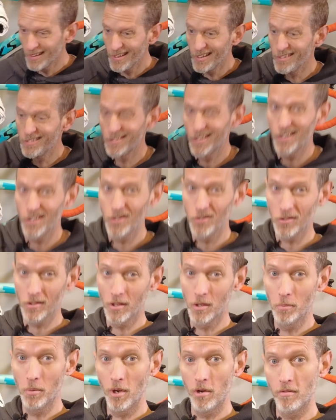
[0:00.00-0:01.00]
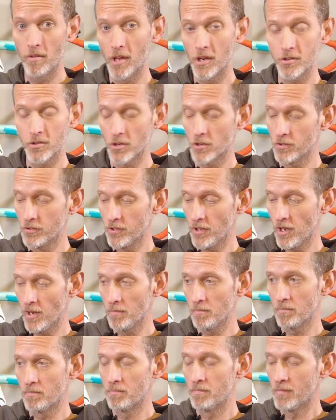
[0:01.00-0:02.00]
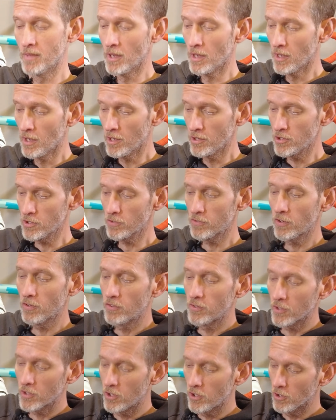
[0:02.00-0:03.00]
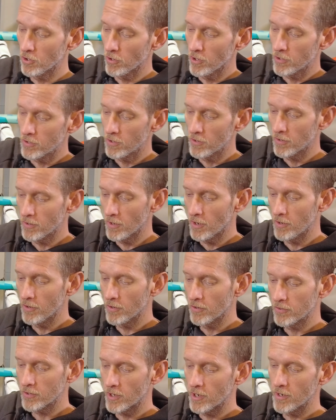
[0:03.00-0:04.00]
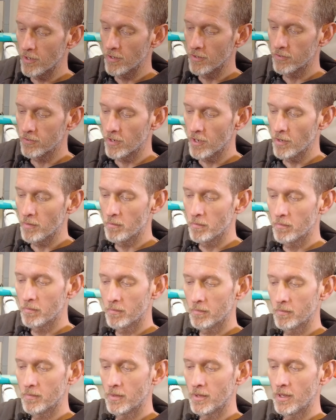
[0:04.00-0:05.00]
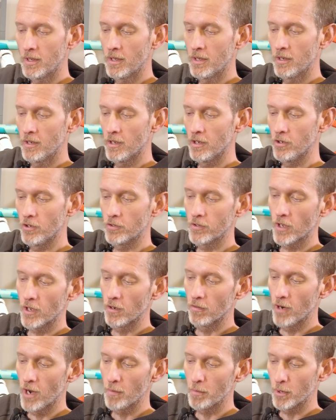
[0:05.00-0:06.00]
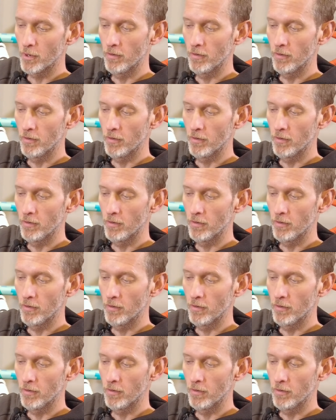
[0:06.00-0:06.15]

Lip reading: is that I use a little bit of electrical tape. just to secure it to the underside of the stem. Just kind of wrap it